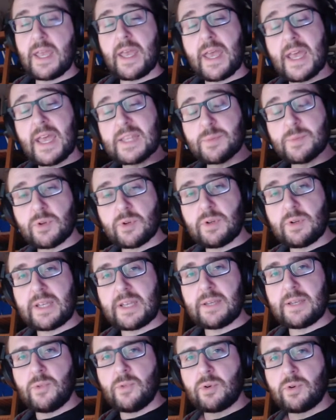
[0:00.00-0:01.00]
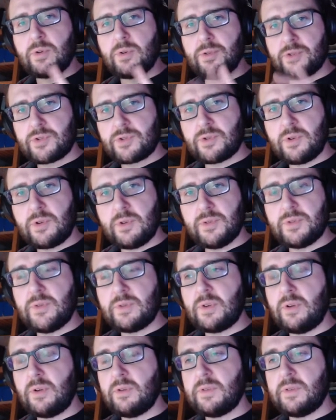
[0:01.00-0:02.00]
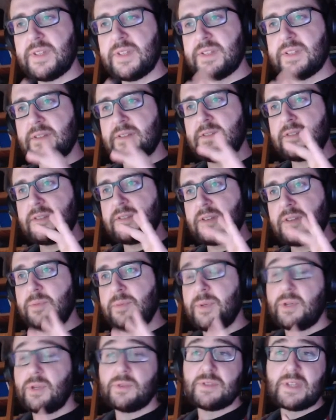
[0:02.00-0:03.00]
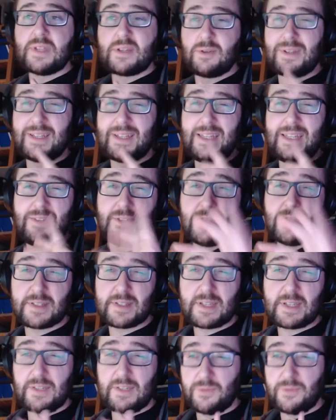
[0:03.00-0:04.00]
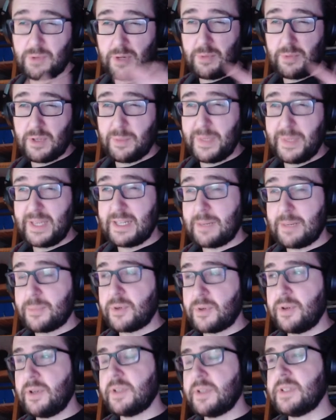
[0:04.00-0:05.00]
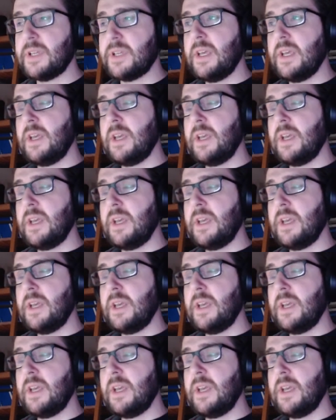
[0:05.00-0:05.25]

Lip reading: Adds more control to all of this stuff, because then you can even decide if you really want to pick it up or not.